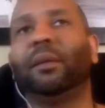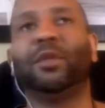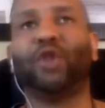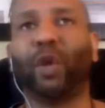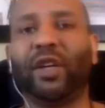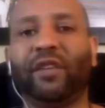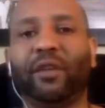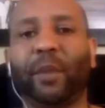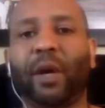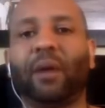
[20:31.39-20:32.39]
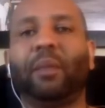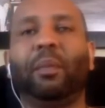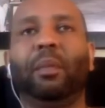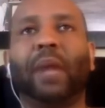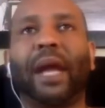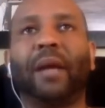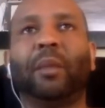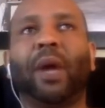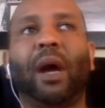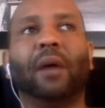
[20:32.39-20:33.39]
majority of them are black
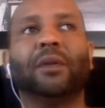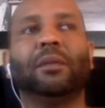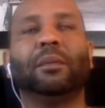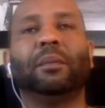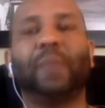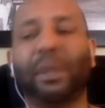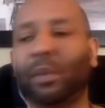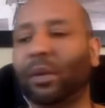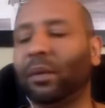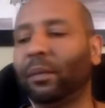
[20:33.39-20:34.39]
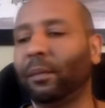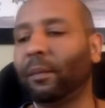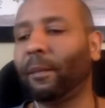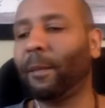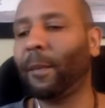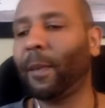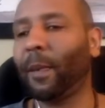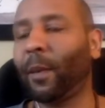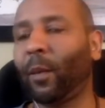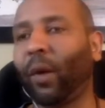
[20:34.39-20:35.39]
and brown people,
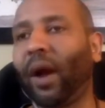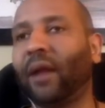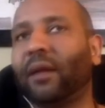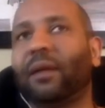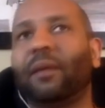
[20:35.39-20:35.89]
right?